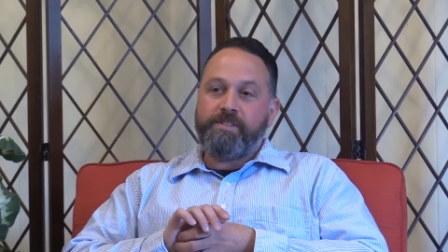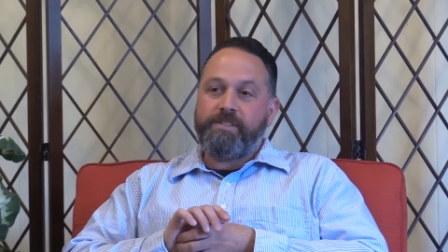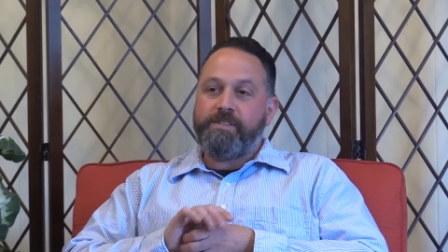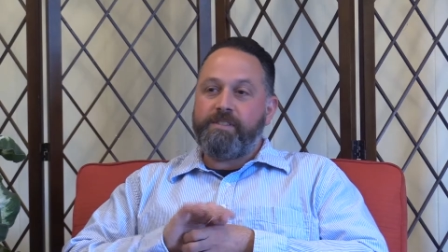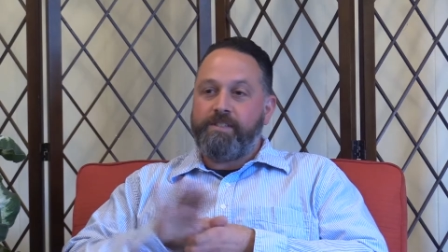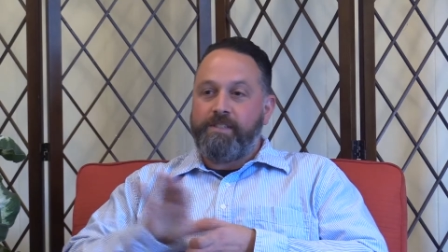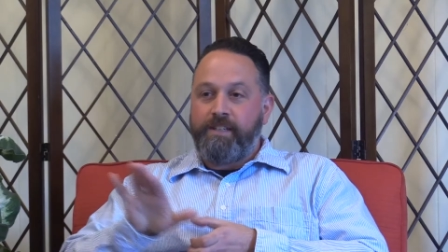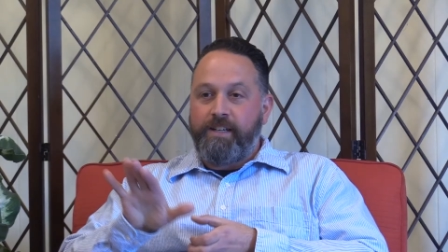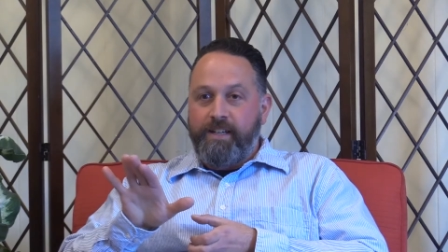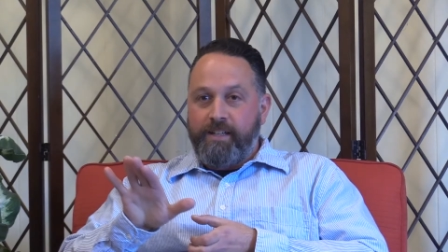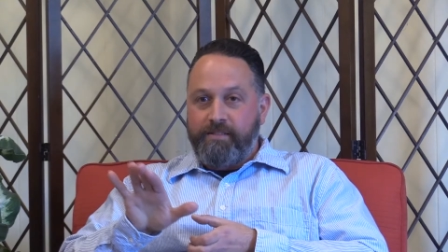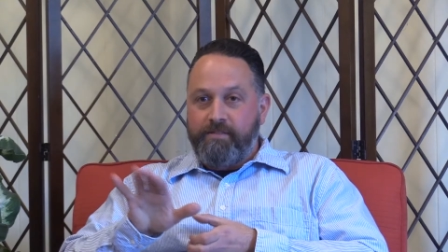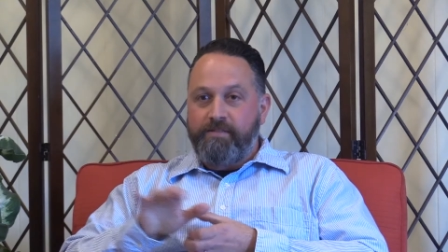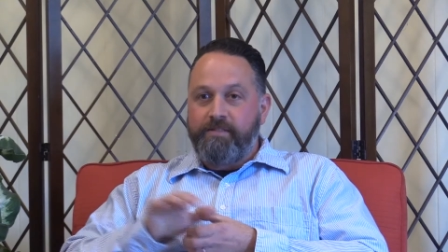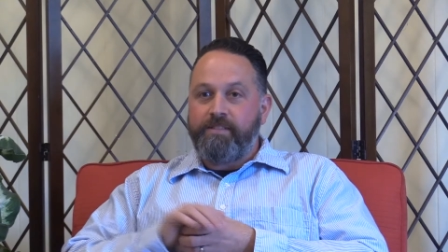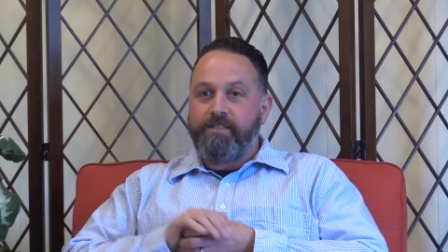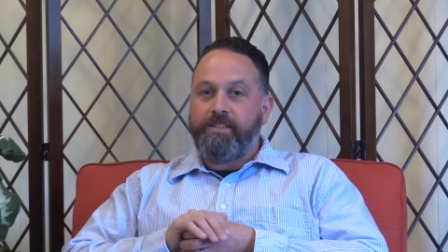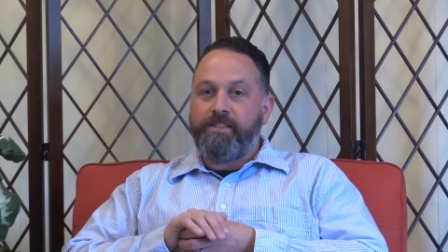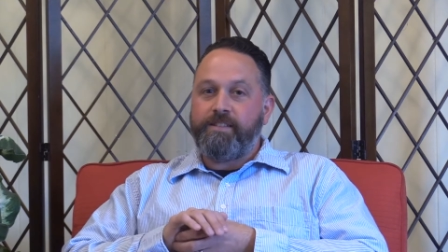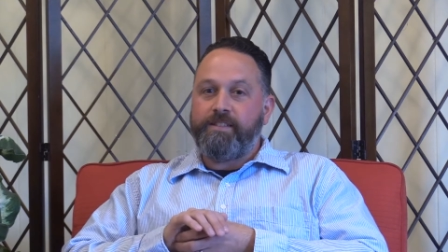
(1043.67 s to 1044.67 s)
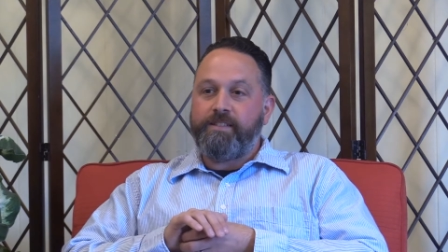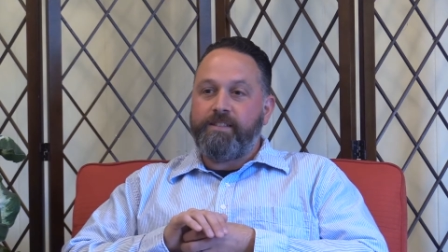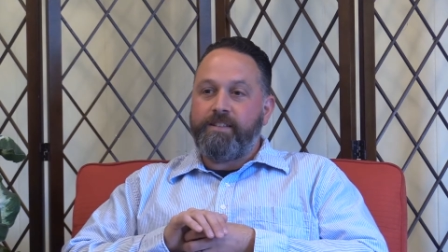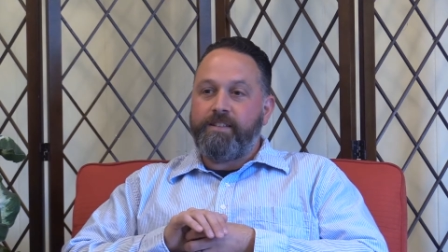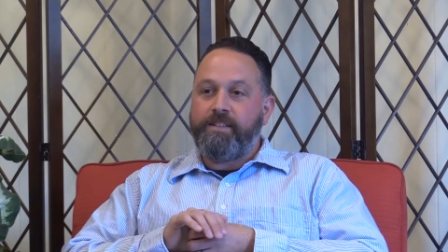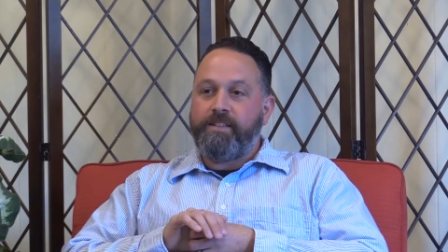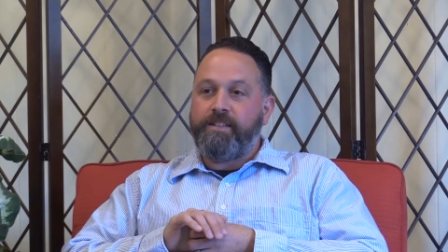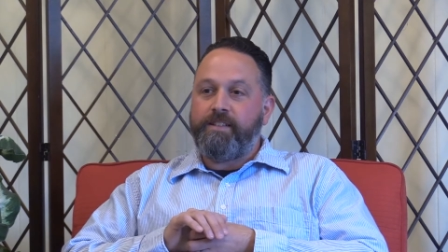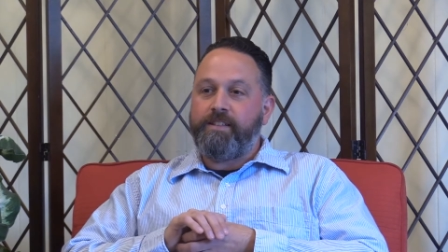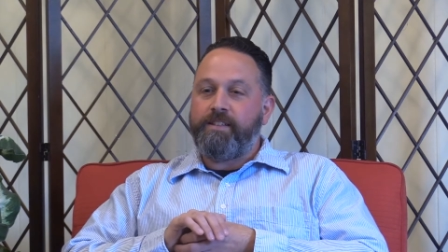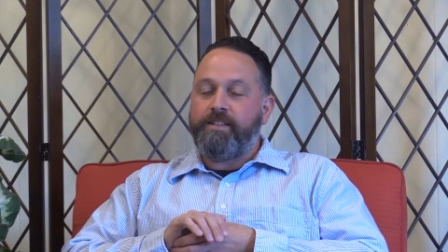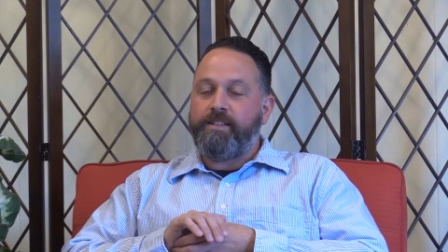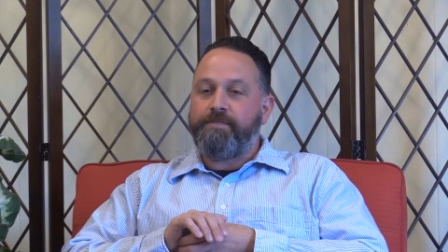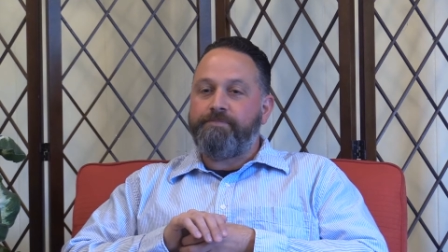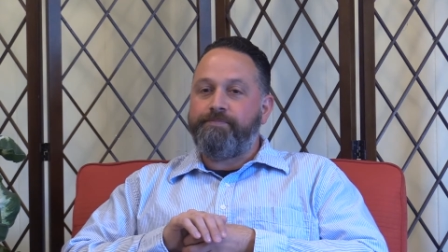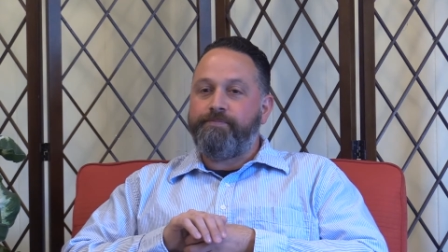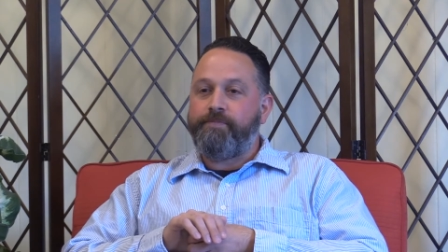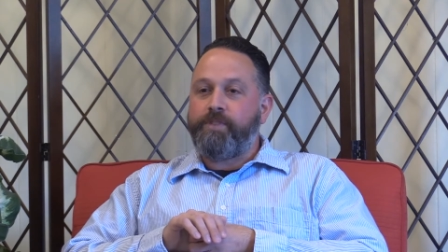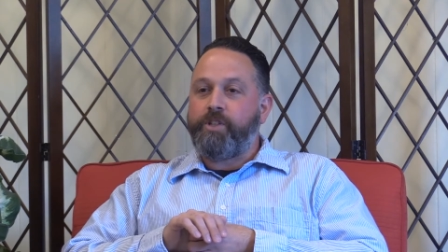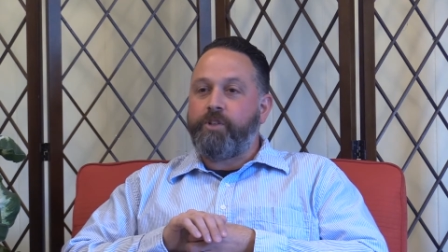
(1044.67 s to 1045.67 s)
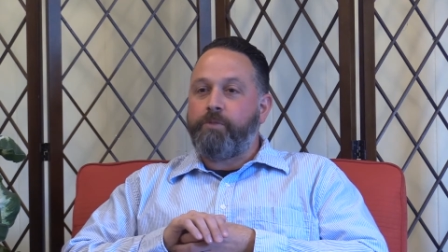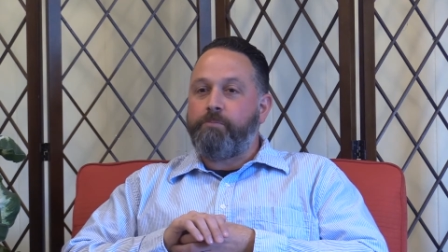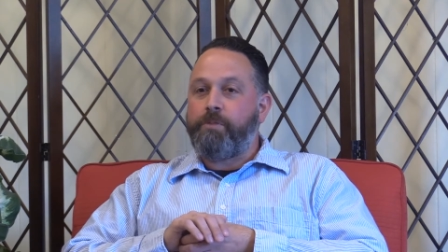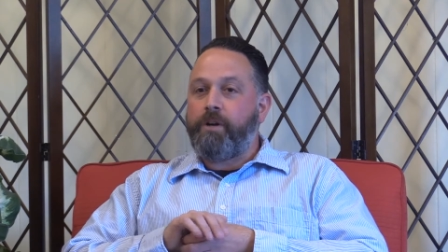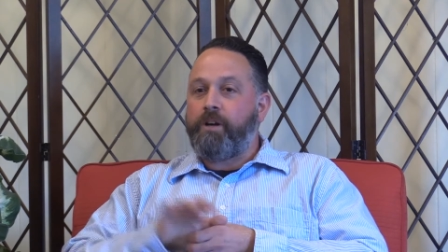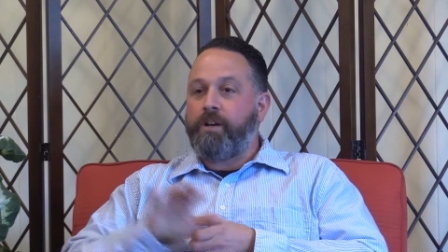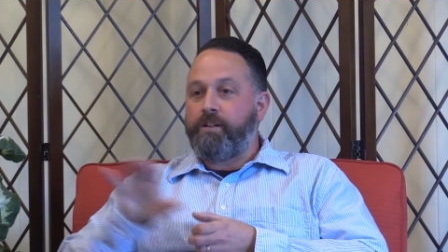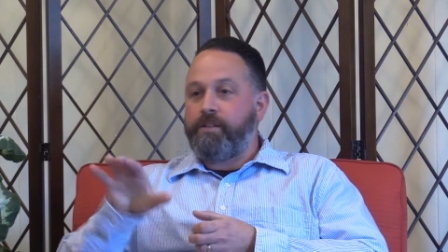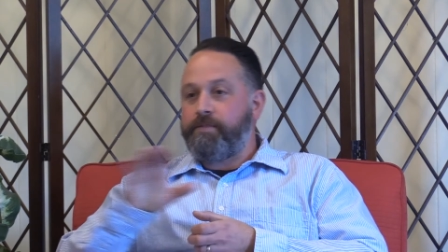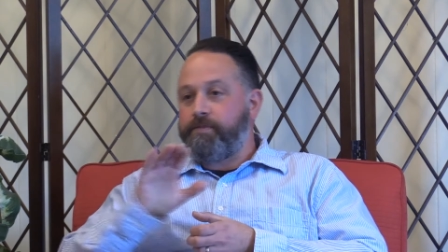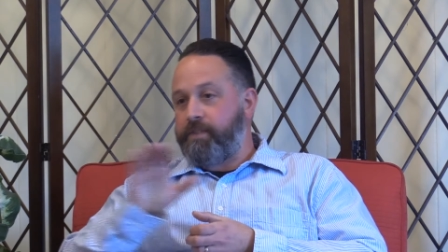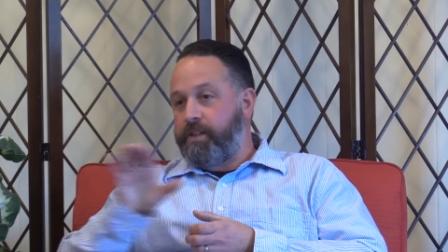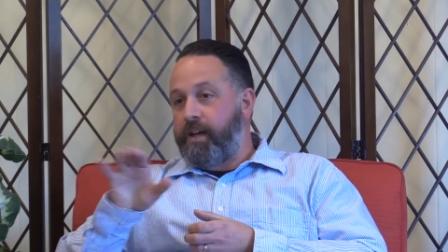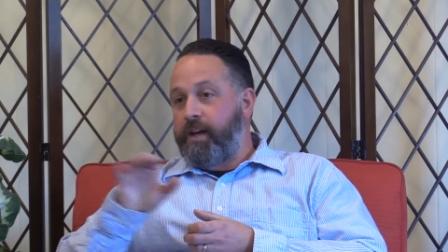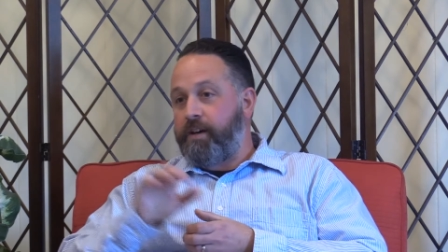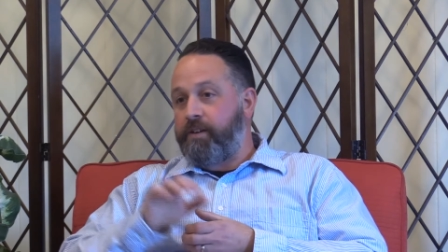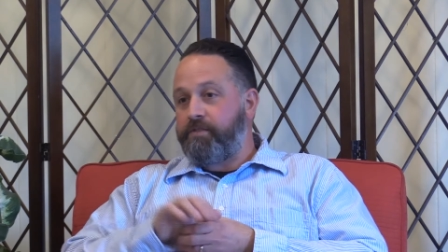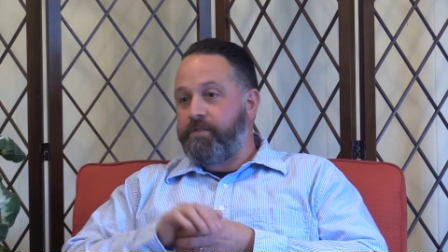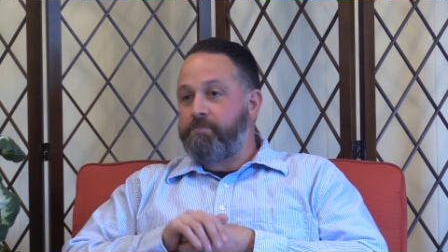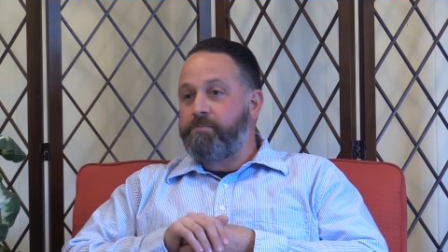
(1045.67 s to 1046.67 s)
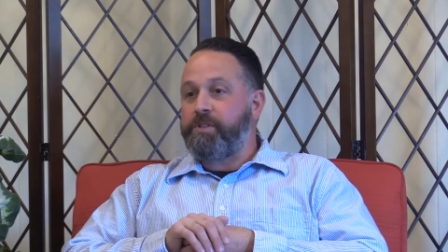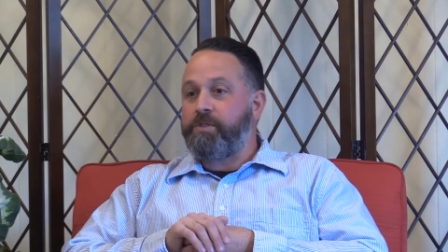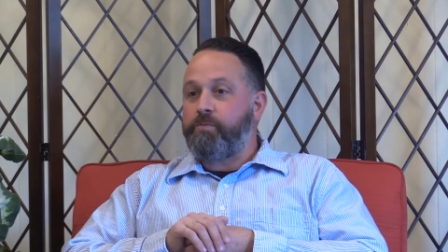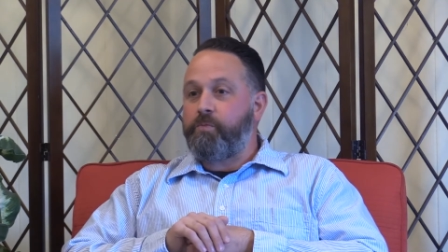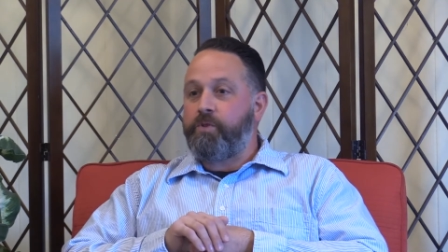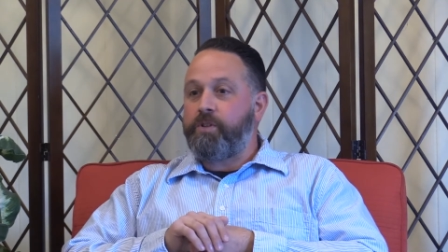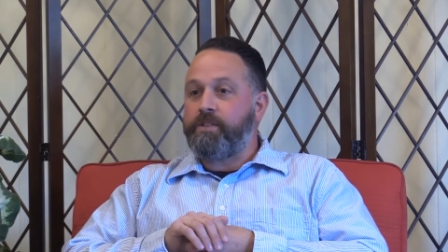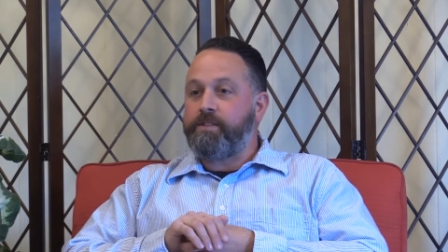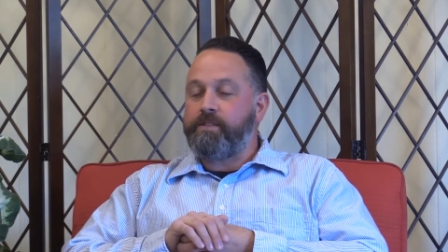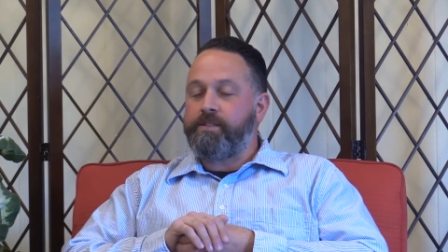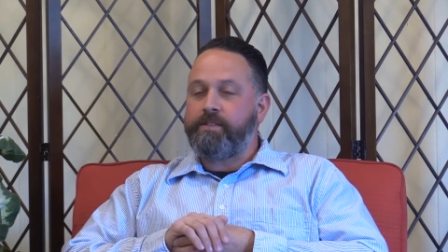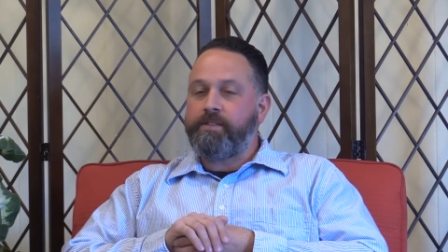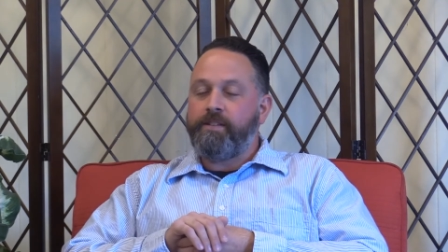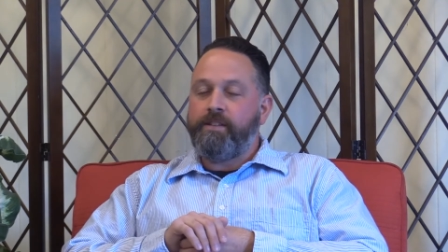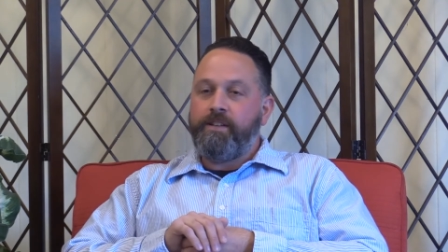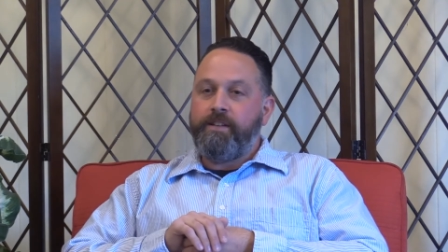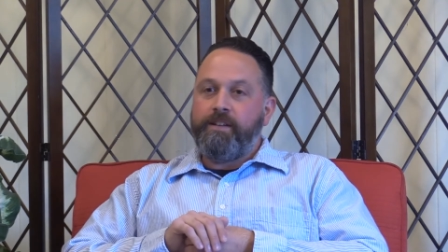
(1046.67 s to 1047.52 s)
that are not, you know, part of the alphabet ones.